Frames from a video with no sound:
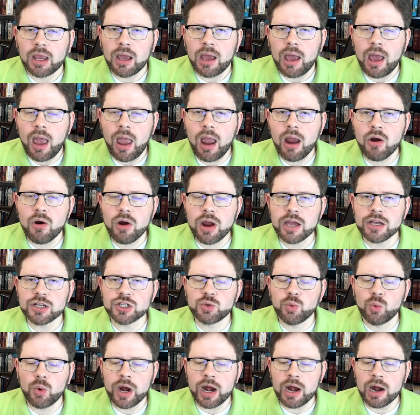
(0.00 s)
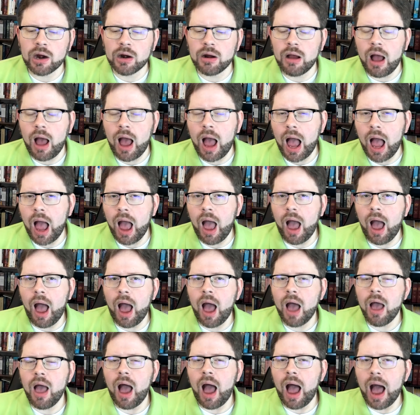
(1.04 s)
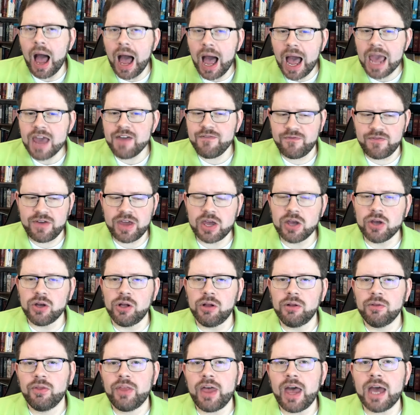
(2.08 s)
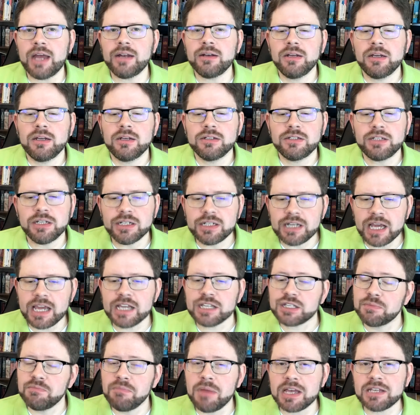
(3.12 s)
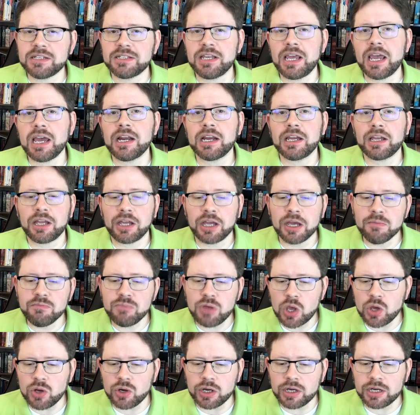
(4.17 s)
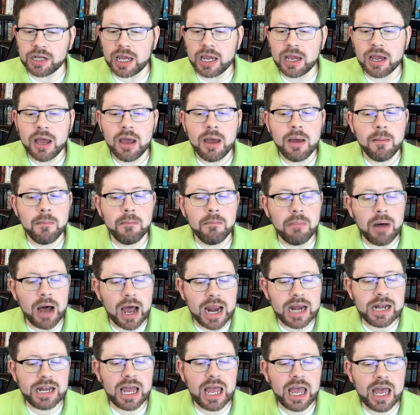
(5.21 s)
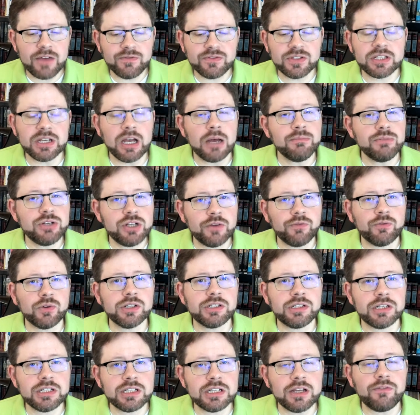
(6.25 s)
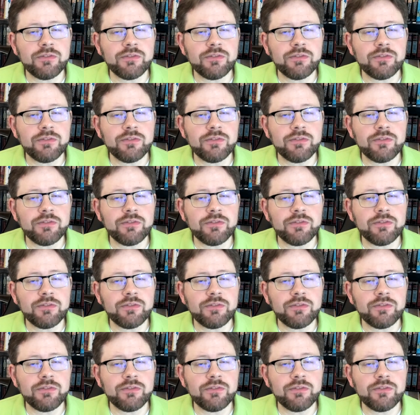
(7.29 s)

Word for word: areas where I feel that today's messianic community might have some differences of